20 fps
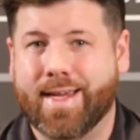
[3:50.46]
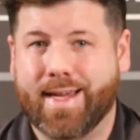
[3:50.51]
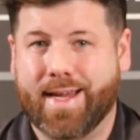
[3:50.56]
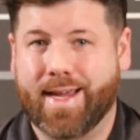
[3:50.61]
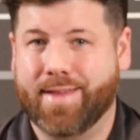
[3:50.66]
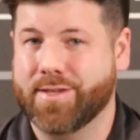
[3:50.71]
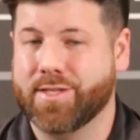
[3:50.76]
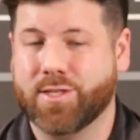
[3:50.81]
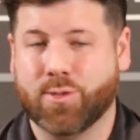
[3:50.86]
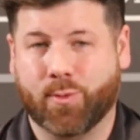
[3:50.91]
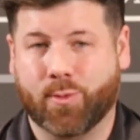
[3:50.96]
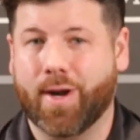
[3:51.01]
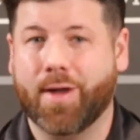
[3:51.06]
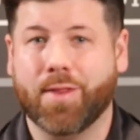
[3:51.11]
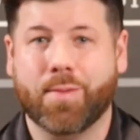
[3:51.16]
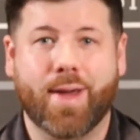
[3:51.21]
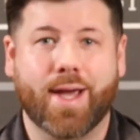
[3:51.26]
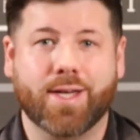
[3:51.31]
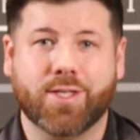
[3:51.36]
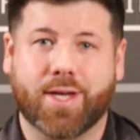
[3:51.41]
And this is where all
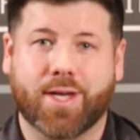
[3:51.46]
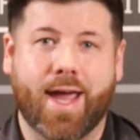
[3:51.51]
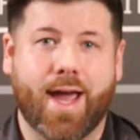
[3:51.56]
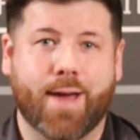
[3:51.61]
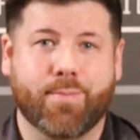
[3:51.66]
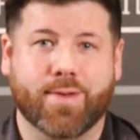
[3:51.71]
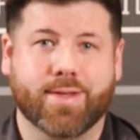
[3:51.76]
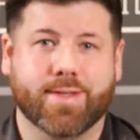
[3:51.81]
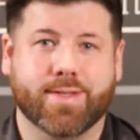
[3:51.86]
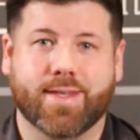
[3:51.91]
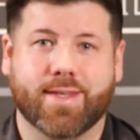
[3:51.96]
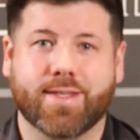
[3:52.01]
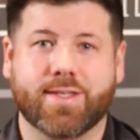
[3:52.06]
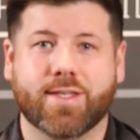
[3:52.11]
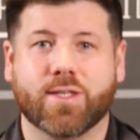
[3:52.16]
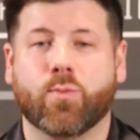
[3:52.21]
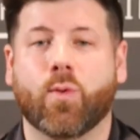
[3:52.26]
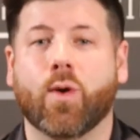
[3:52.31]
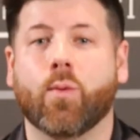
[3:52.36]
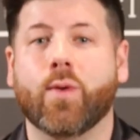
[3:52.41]
the magic happens. This
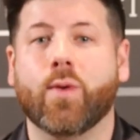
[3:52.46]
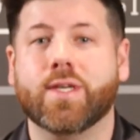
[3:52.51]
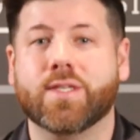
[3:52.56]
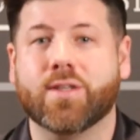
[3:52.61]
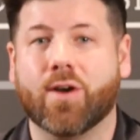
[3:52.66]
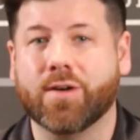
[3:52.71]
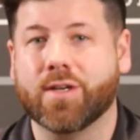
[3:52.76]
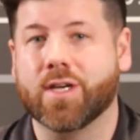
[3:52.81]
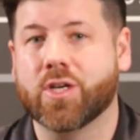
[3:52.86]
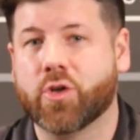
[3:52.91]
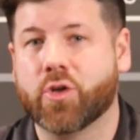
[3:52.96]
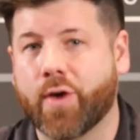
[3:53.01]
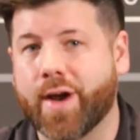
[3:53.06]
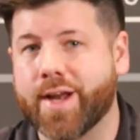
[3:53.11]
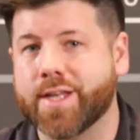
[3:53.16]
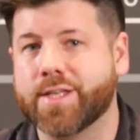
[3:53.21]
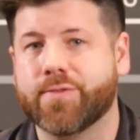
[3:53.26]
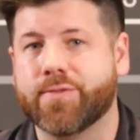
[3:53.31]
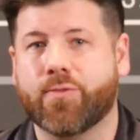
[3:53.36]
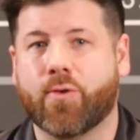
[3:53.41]
is when we start to
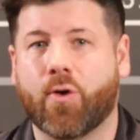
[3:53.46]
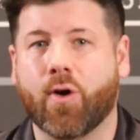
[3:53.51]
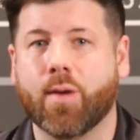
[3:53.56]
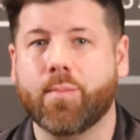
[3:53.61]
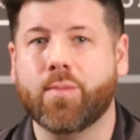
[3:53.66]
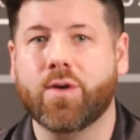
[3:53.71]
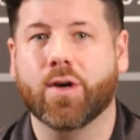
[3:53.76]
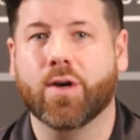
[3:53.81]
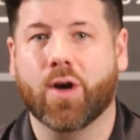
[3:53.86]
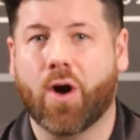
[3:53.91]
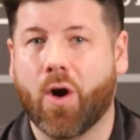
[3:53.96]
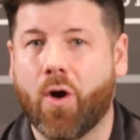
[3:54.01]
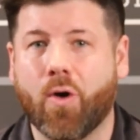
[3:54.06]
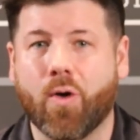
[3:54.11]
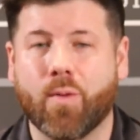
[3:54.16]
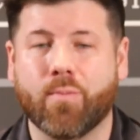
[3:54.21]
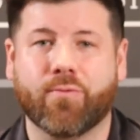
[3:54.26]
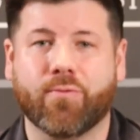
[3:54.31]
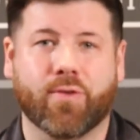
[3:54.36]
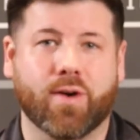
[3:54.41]
transform your
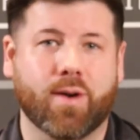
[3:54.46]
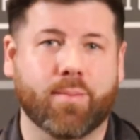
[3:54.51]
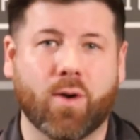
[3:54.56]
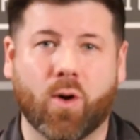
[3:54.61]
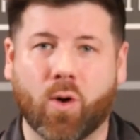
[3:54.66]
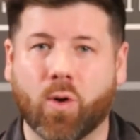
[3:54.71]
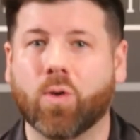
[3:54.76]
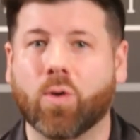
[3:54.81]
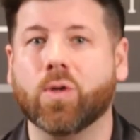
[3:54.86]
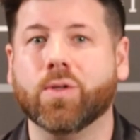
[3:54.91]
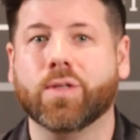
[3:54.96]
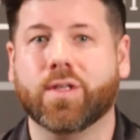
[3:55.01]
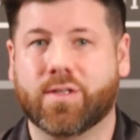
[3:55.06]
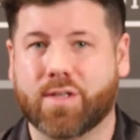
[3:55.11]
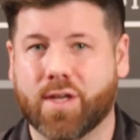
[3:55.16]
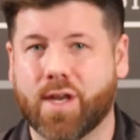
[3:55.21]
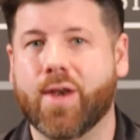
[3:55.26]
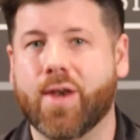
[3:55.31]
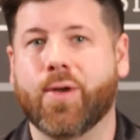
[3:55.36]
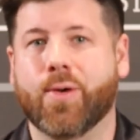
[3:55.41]
home from old
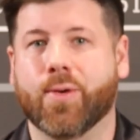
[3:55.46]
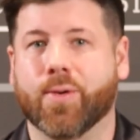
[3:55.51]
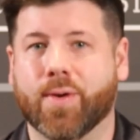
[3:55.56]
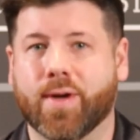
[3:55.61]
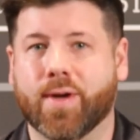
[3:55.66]
to new.